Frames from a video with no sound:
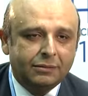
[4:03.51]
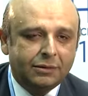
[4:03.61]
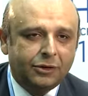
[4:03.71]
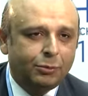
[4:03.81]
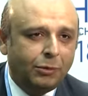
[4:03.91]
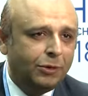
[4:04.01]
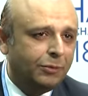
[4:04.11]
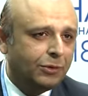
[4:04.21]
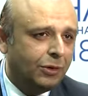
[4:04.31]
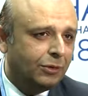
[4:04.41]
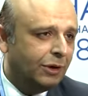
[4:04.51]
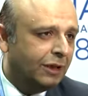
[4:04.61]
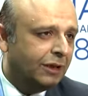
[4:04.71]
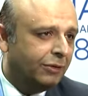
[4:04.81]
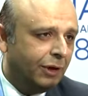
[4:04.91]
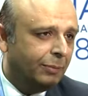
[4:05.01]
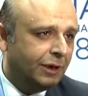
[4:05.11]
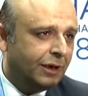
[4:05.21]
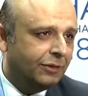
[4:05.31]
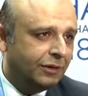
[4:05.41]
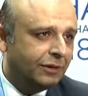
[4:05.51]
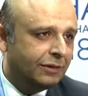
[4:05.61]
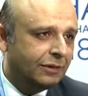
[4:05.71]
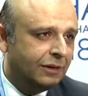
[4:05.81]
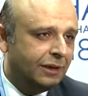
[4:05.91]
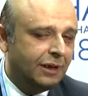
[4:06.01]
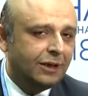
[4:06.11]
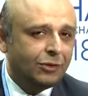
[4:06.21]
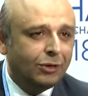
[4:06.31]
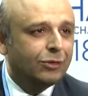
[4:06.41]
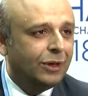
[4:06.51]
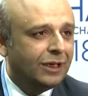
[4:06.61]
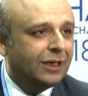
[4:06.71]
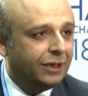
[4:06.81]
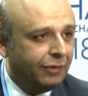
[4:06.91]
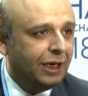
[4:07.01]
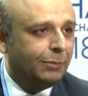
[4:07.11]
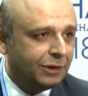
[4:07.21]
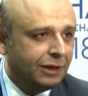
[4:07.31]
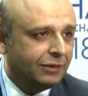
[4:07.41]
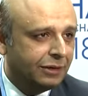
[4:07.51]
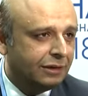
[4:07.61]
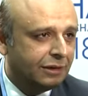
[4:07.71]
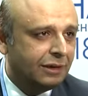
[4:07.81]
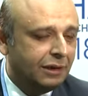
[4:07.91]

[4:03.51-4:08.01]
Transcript: This problem is not only in the developing countries, it's also in the developed countries.